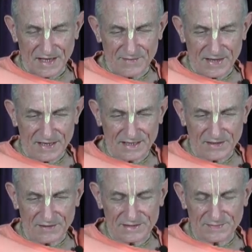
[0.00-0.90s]
Am I going to
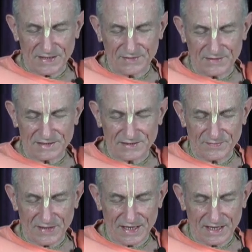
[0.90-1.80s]
go and spend the rest of
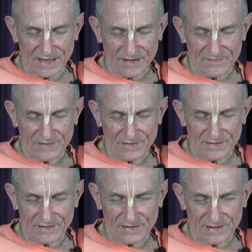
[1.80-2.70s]
my life
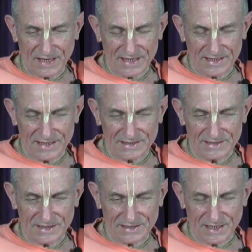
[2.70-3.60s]
like this,
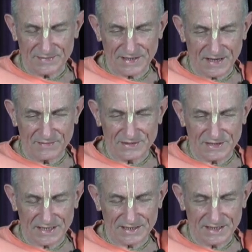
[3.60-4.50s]
accepting and
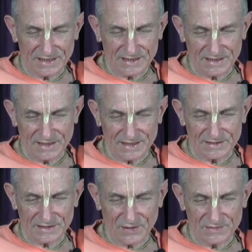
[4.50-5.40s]
rejecting these
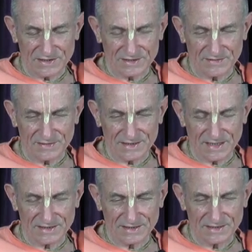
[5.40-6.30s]
objects of the
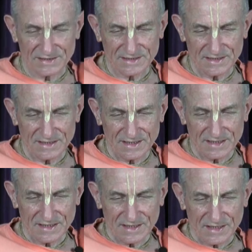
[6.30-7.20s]
senses?
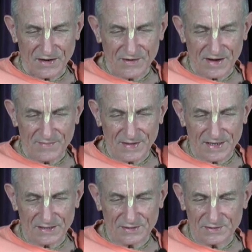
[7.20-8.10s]
Or am I
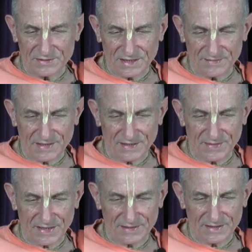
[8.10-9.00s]
going to do something
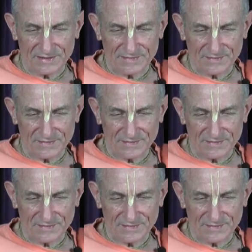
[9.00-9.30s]
about it?